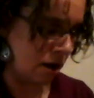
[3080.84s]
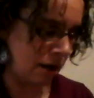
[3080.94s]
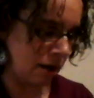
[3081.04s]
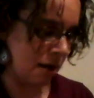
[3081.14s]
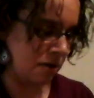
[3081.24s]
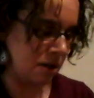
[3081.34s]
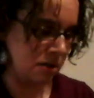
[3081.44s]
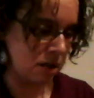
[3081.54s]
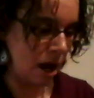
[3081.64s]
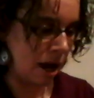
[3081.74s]
I got the
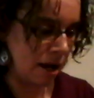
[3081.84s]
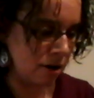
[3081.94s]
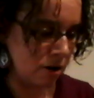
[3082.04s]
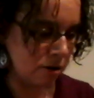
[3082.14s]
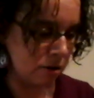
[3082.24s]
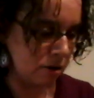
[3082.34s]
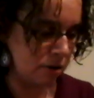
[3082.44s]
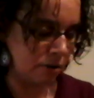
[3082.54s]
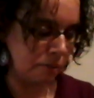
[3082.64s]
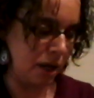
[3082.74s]
entire
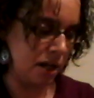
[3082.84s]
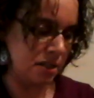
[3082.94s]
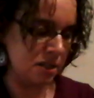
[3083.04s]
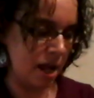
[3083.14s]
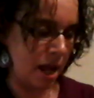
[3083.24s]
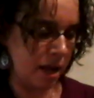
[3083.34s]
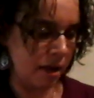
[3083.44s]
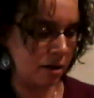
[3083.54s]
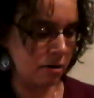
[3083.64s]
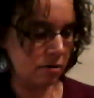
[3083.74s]
Peanuts
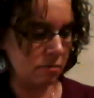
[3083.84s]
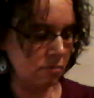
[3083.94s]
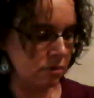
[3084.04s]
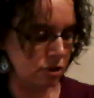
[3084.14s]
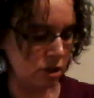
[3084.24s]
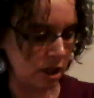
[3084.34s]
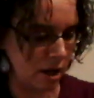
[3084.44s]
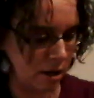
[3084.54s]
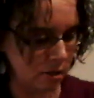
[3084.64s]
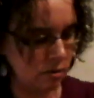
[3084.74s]
gang. She
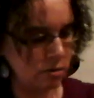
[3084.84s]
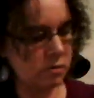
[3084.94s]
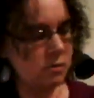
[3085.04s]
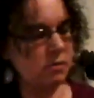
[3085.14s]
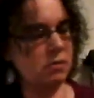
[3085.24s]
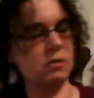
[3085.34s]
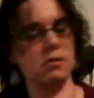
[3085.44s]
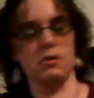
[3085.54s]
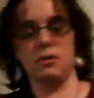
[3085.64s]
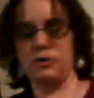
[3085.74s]
had
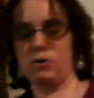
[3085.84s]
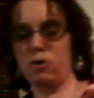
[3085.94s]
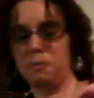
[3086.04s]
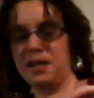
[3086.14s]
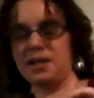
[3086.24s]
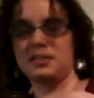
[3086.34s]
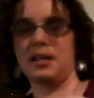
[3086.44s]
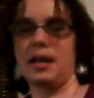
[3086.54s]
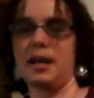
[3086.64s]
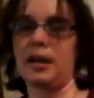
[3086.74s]
the whole Peanuts
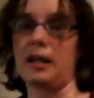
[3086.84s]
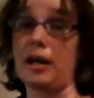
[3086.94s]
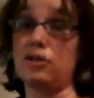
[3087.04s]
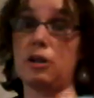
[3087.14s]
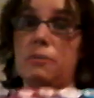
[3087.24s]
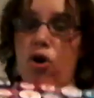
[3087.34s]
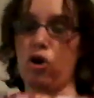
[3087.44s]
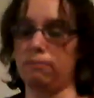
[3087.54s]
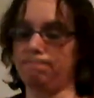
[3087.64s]
gang, and I took them all.